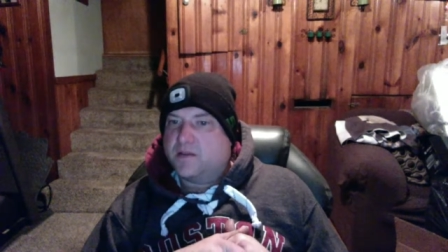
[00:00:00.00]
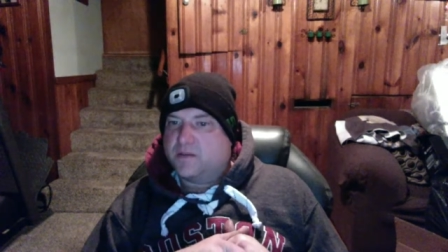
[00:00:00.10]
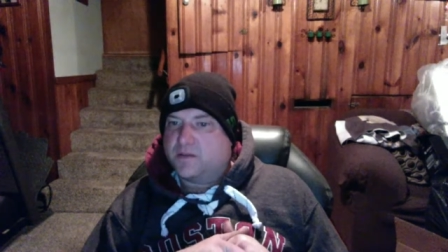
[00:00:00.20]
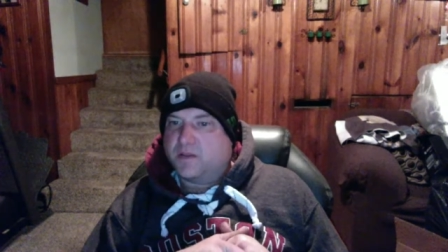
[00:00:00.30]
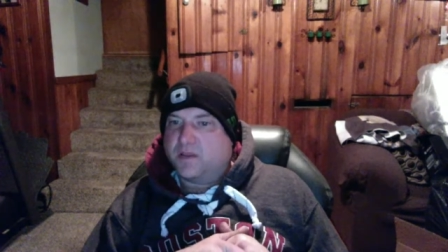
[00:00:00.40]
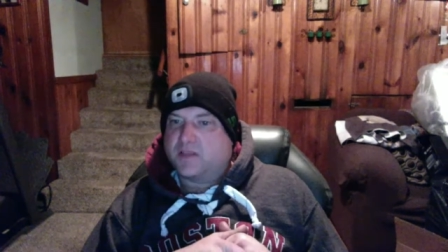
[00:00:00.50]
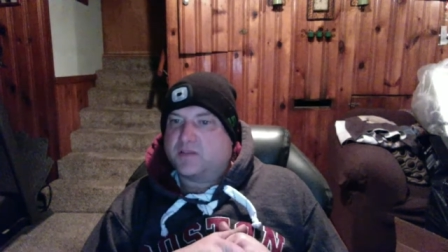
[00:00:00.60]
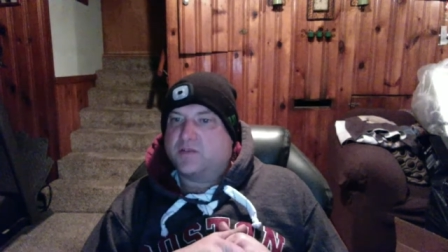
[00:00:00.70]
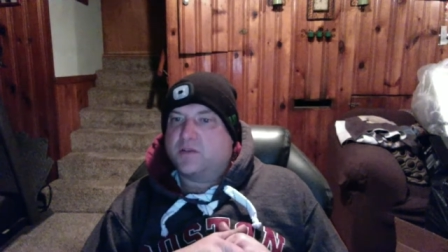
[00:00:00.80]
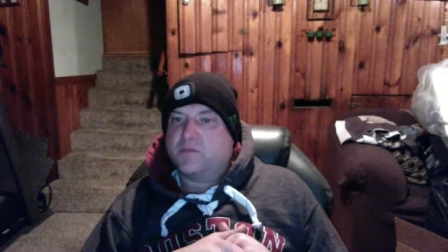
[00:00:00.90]
well, that's
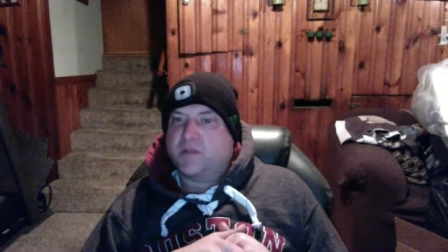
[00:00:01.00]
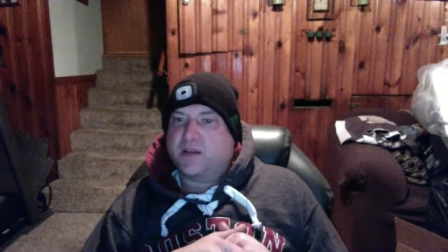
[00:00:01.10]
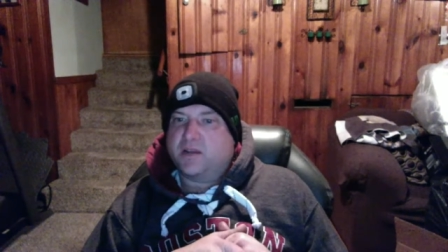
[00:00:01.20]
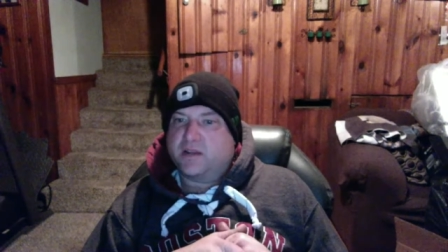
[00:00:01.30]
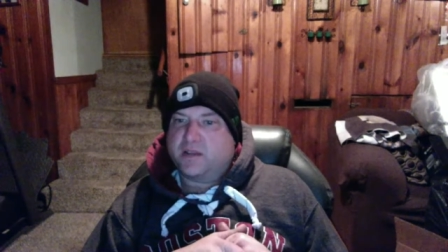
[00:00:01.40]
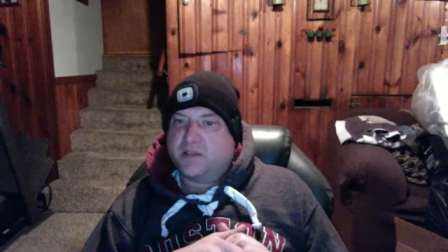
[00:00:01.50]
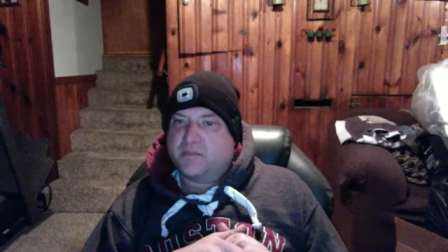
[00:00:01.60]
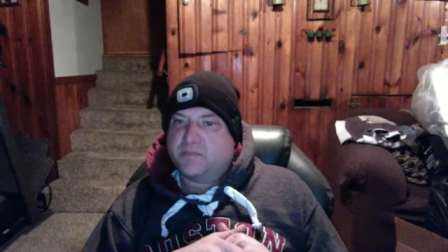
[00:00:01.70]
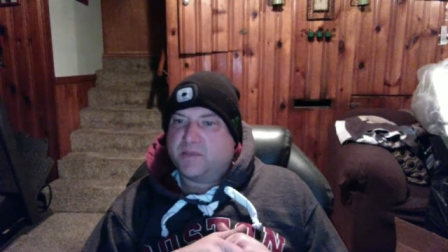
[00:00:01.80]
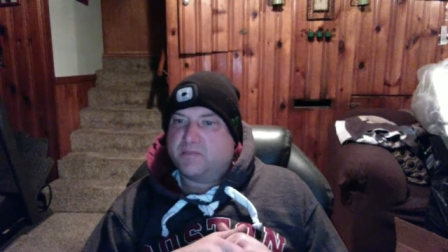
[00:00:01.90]
good, man. You got to
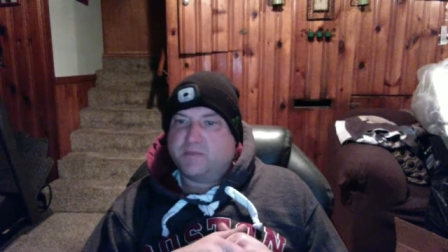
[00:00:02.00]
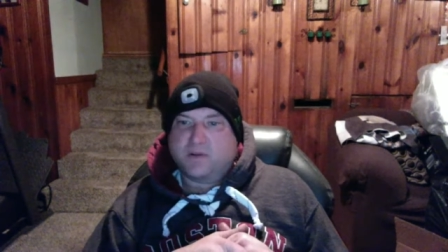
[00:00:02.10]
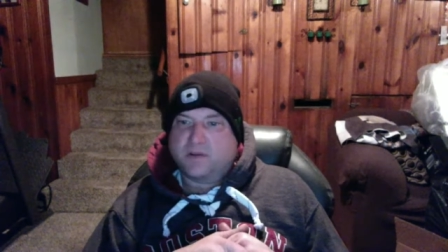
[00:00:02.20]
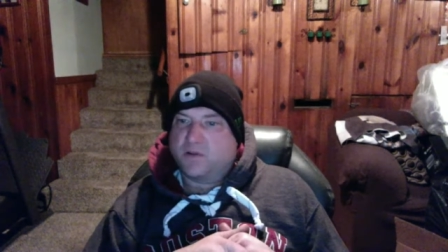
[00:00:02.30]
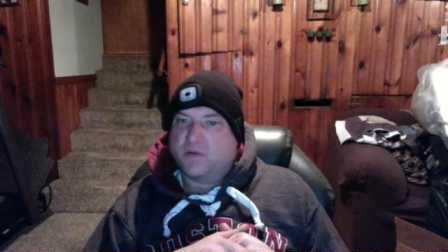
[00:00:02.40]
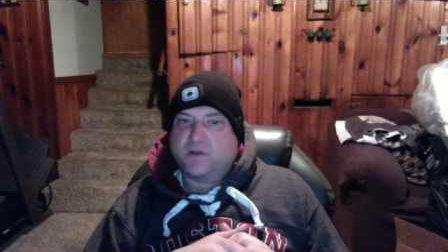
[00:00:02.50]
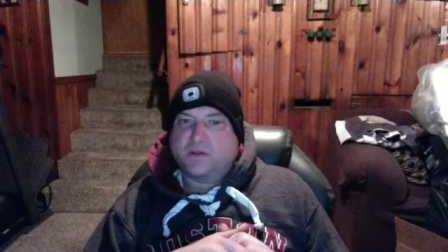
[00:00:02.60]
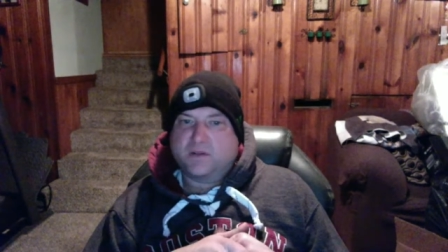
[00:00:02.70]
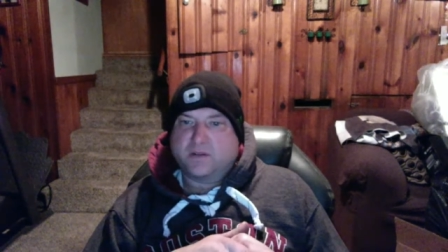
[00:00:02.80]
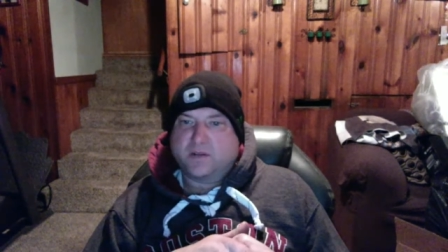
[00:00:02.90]
keep on going.
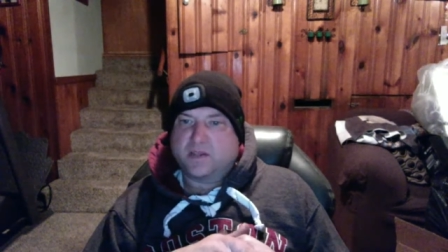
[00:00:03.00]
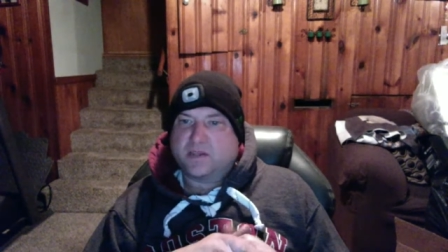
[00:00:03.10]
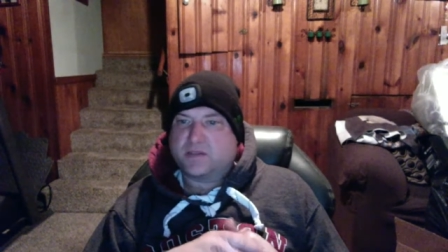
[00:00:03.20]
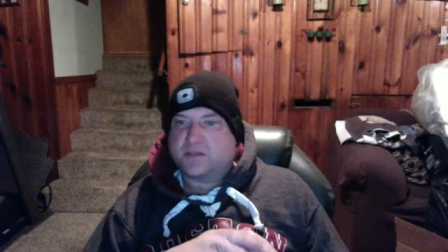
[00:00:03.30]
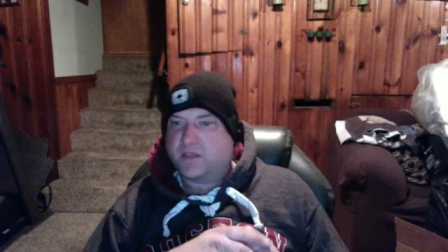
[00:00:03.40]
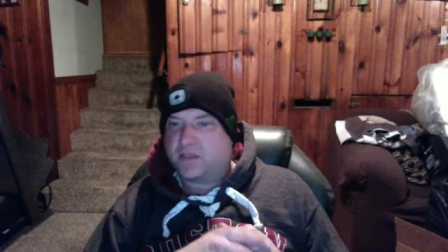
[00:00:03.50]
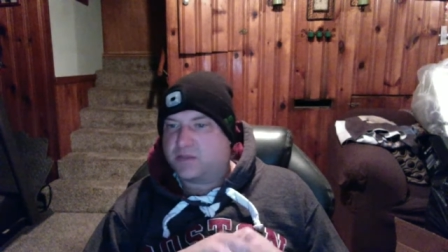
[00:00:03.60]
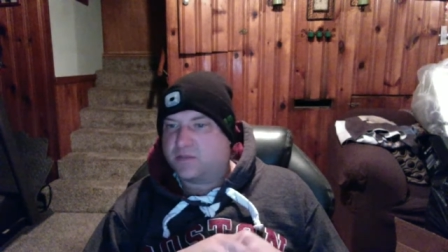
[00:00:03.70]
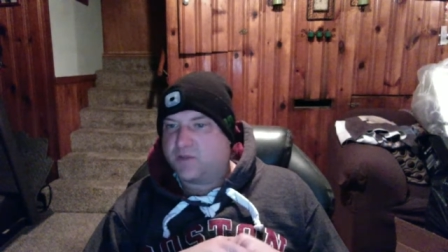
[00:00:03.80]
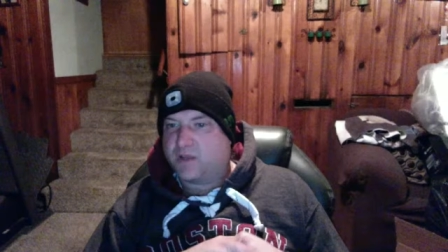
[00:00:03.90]

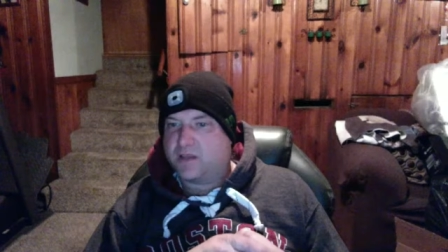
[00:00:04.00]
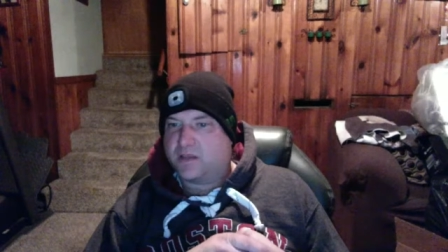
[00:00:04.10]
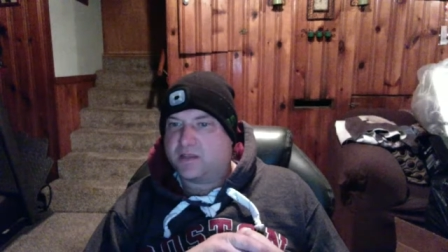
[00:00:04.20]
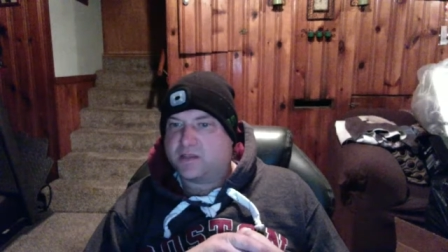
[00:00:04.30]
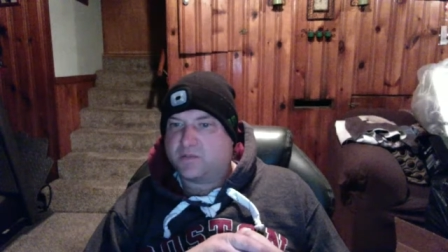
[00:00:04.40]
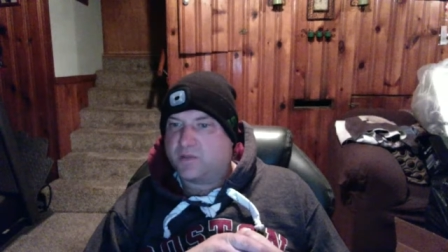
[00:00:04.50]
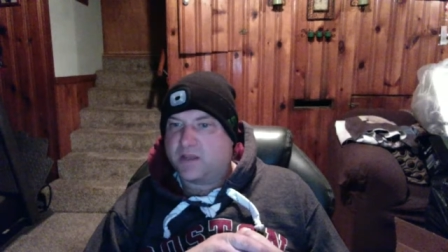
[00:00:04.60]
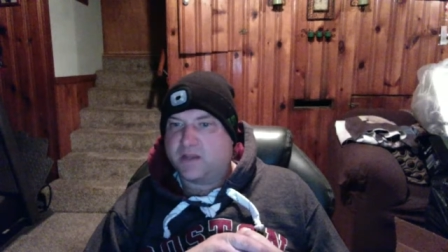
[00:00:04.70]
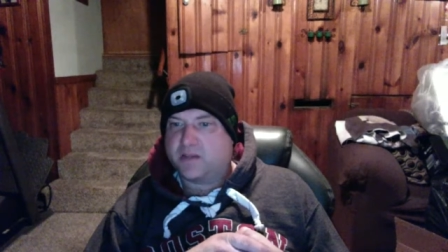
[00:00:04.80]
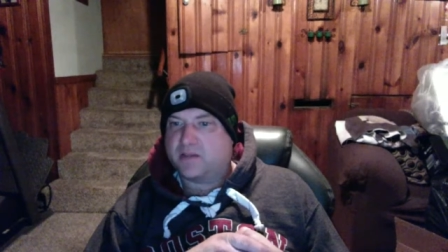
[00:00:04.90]
That's the way
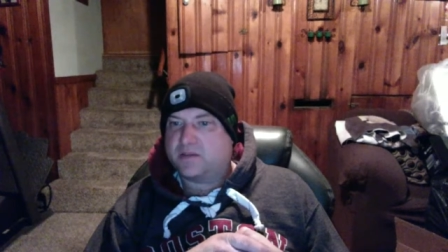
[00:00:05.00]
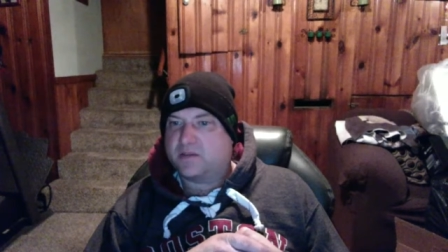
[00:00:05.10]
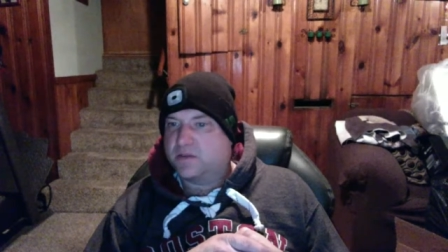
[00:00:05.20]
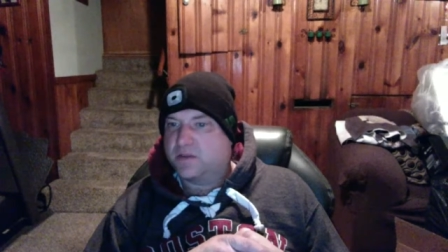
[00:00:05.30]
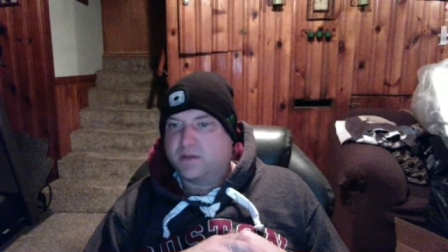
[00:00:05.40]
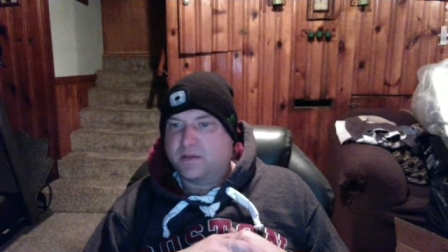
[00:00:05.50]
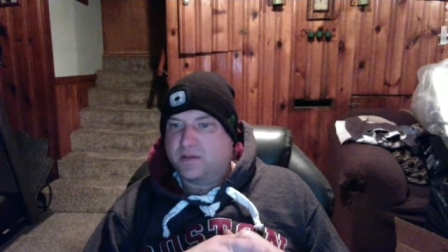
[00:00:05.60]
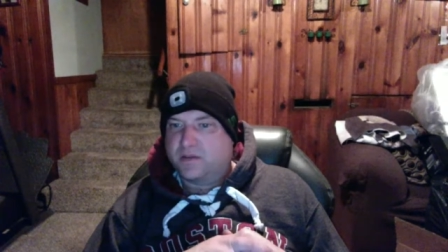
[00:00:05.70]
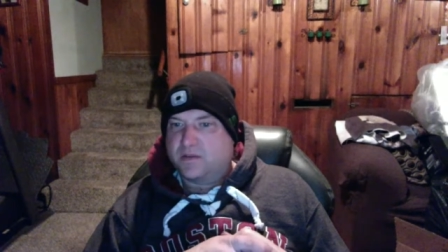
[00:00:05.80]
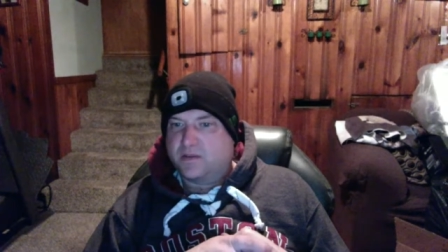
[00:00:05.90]
it is.
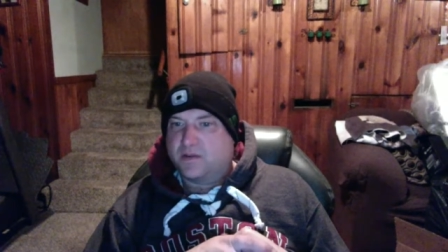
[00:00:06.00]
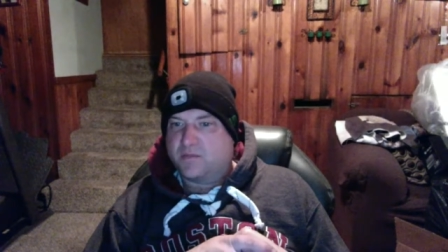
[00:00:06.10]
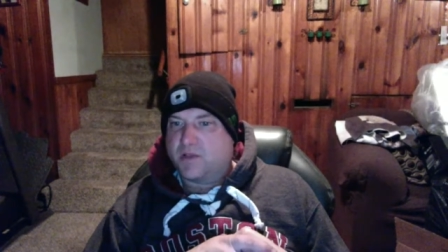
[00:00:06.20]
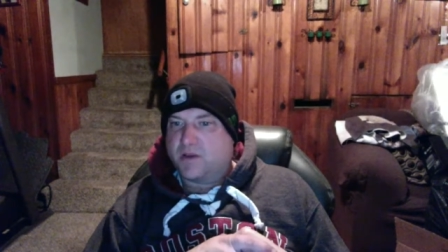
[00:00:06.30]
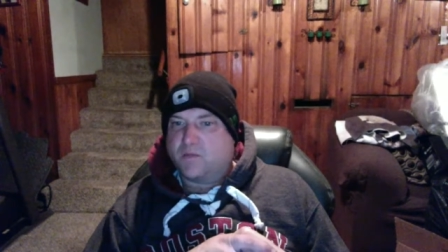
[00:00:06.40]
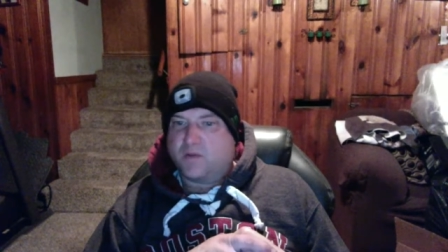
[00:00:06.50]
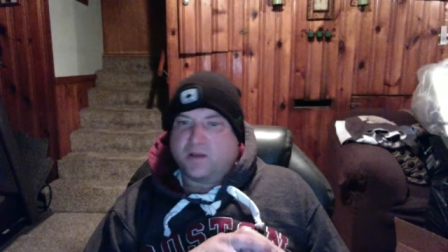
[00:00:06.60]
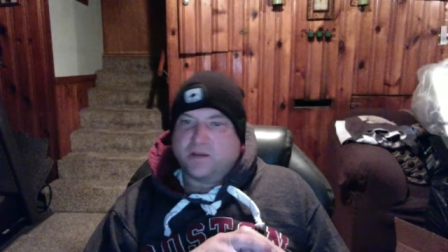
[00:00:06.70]
No matter what.